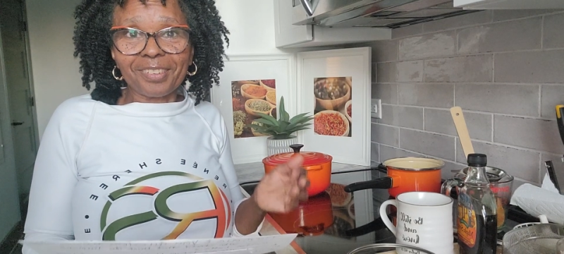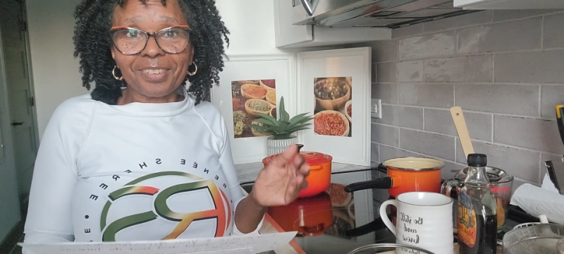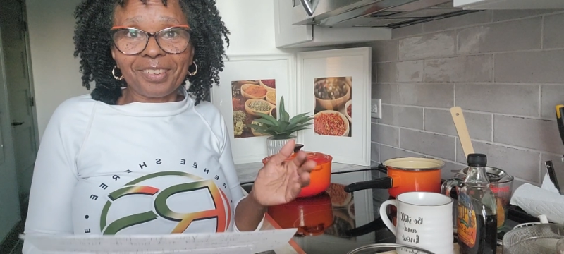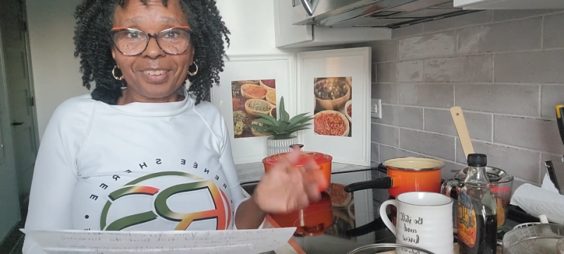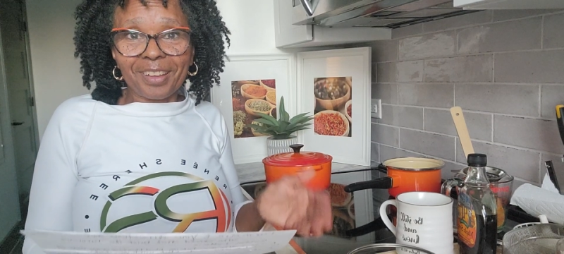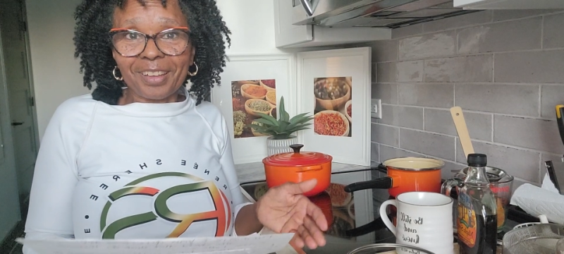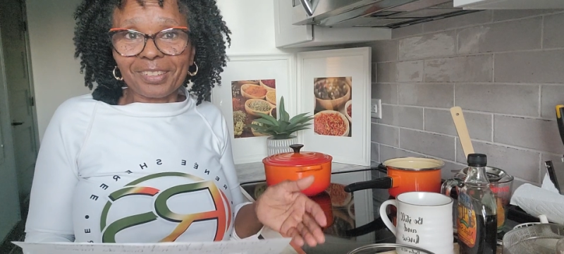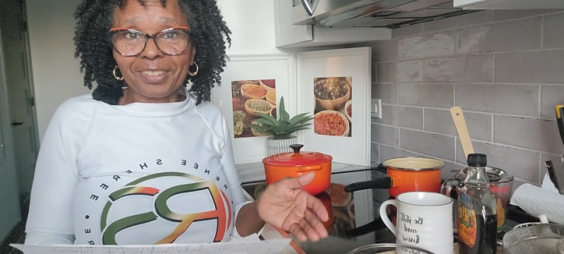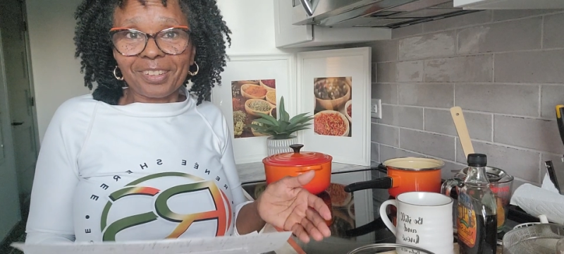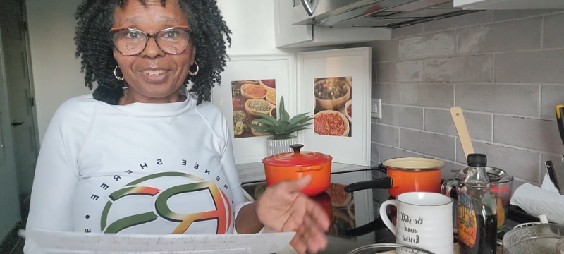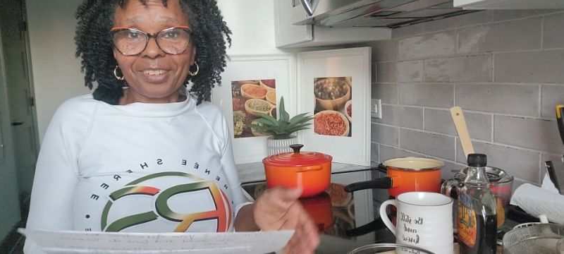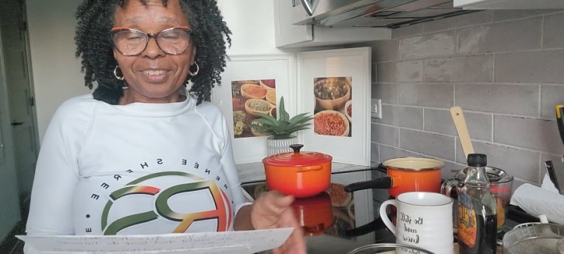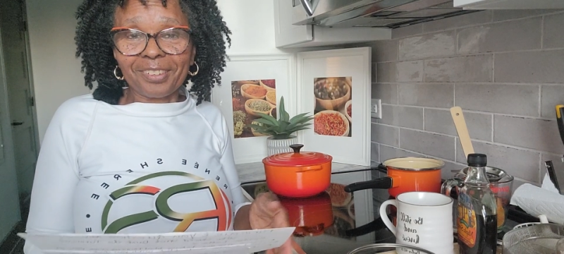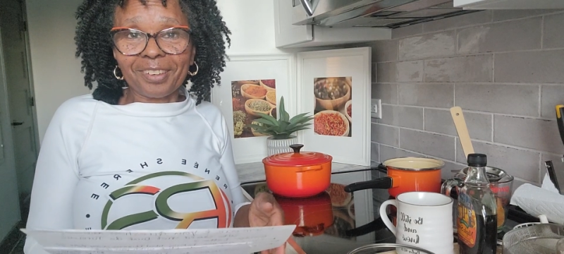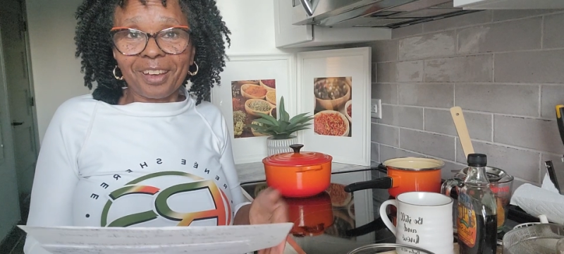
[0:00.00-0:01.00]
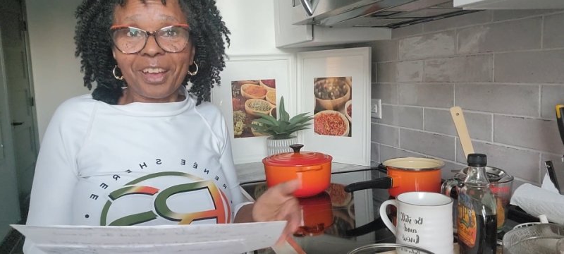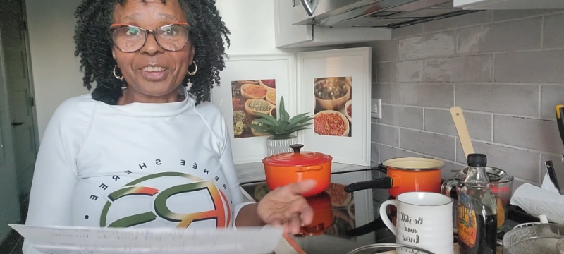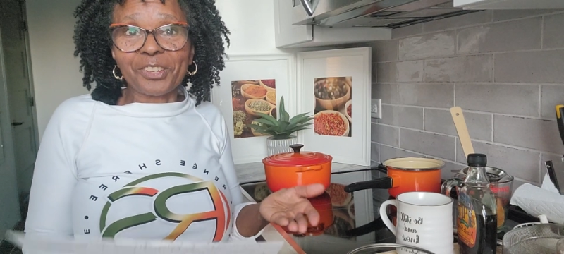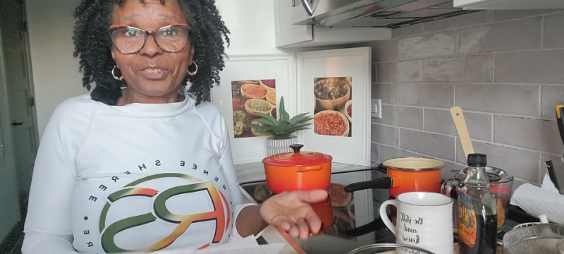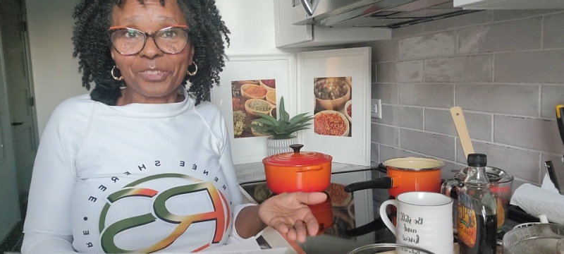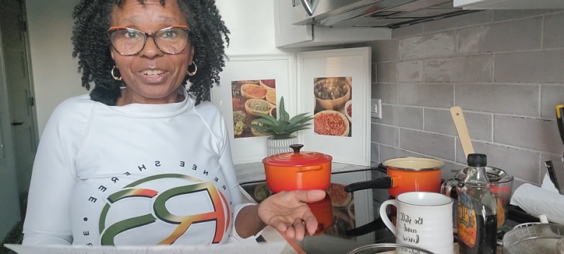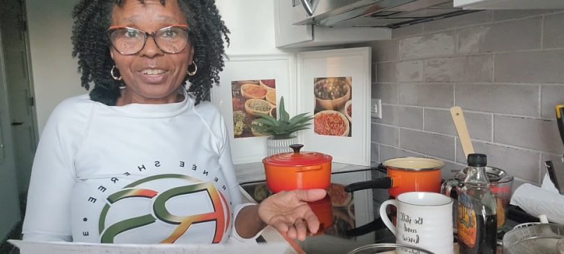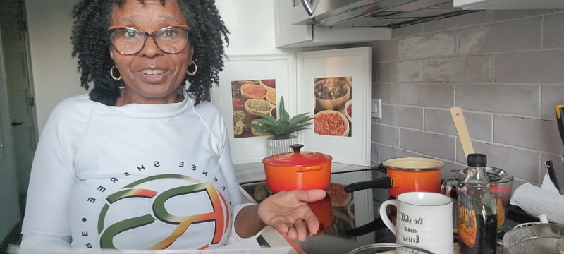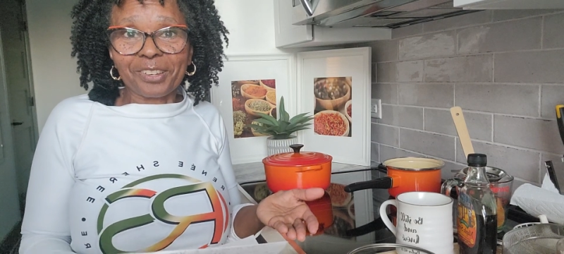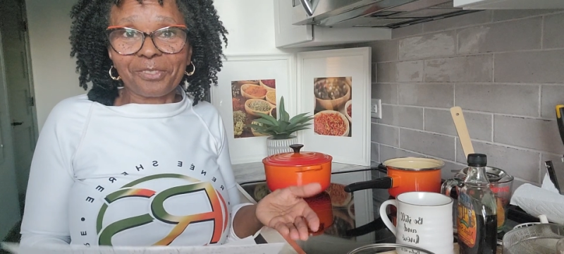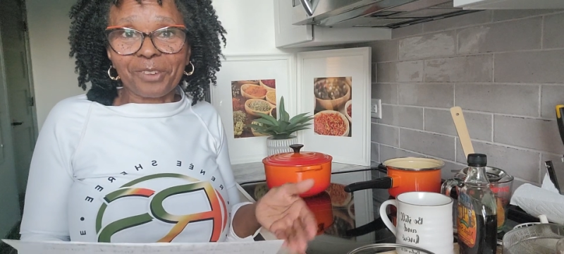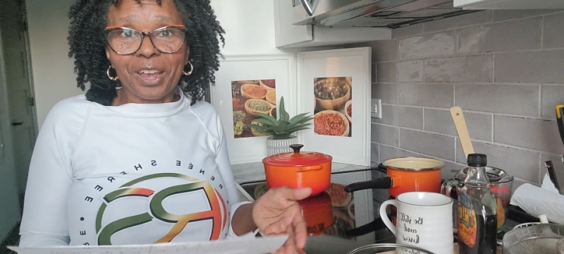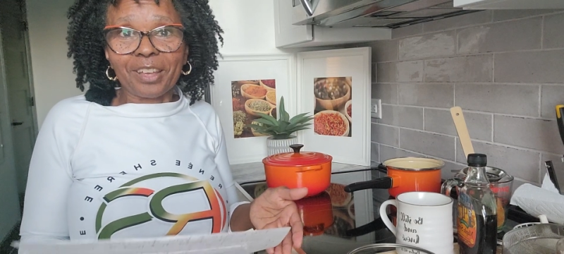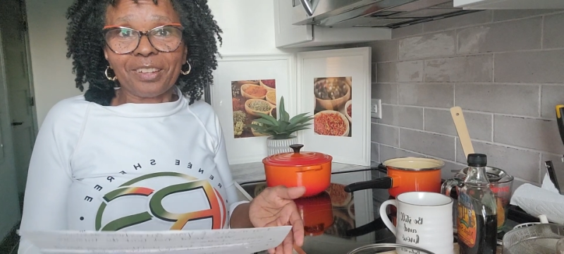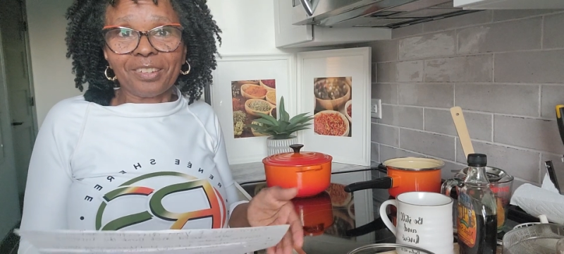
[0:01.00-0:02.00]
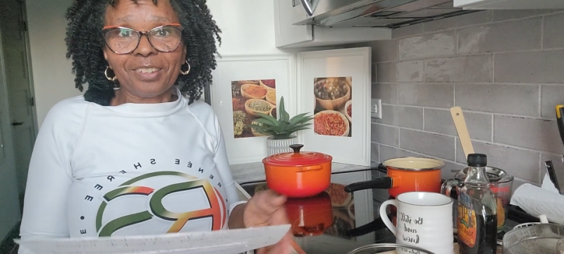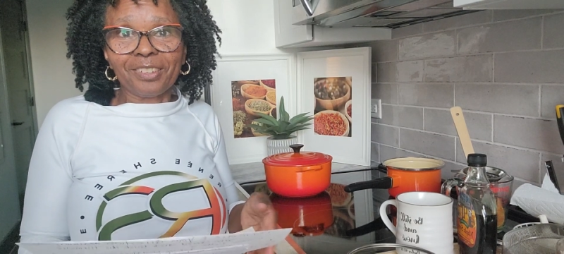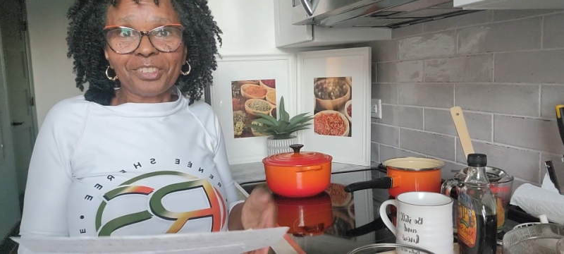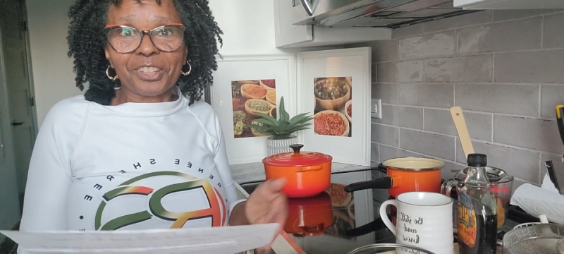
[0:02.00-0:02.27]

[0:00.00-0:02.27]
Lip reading: latte, hot drink, right?